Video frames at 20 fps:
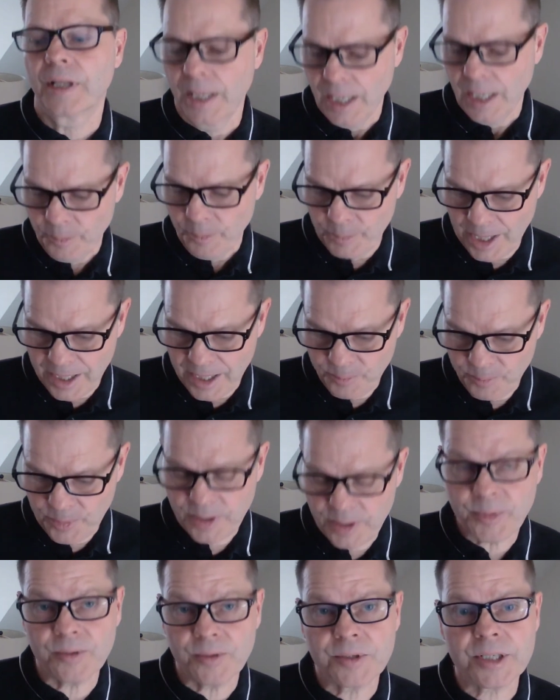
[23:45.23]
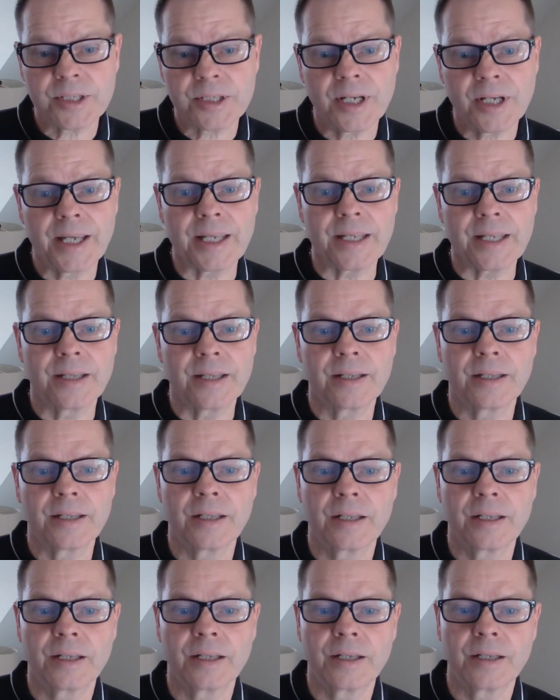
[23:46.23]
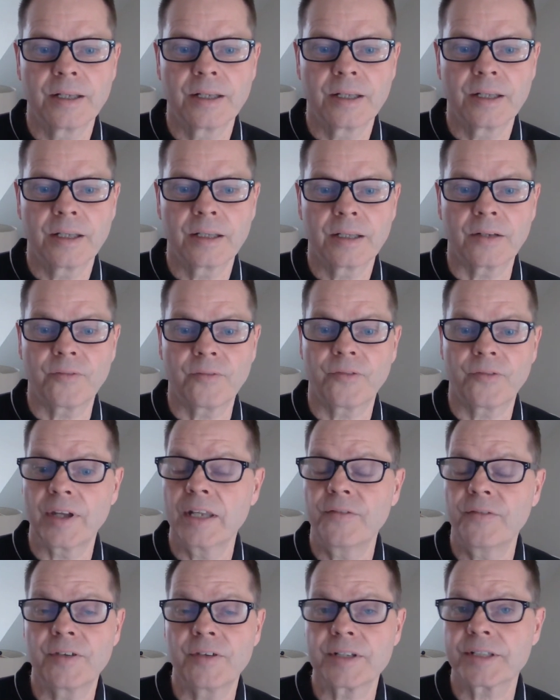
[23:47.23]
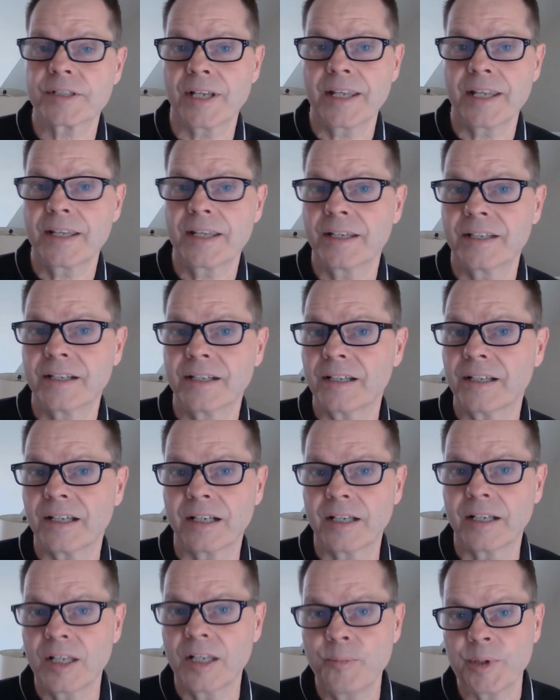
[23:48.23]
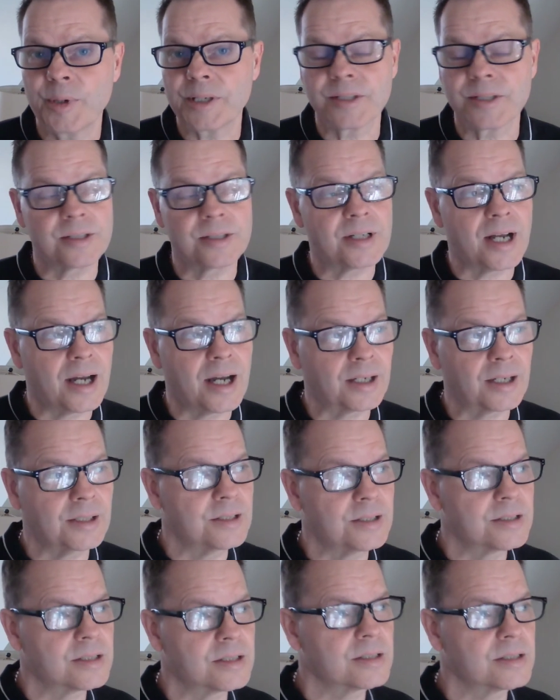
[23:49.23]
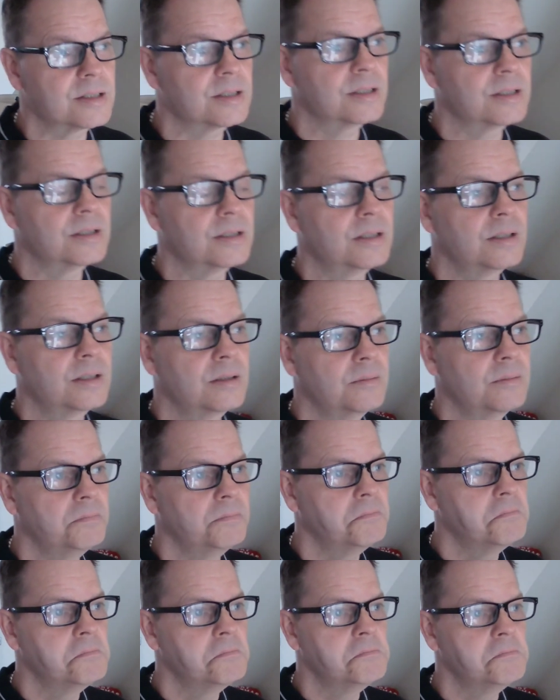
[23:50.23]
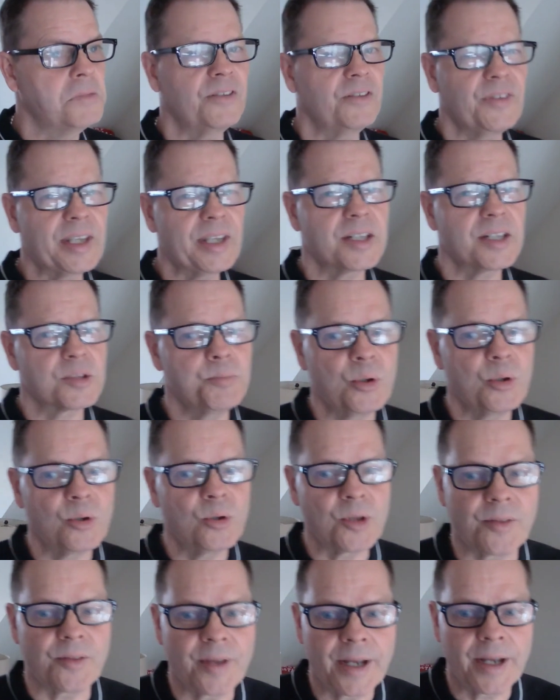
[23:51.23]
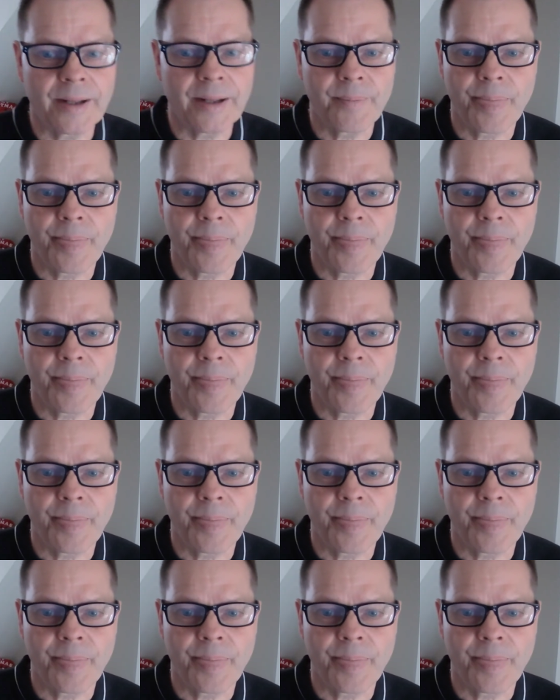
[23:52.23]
Many people say that faith is taking a leap into darkness. I think it's more than that.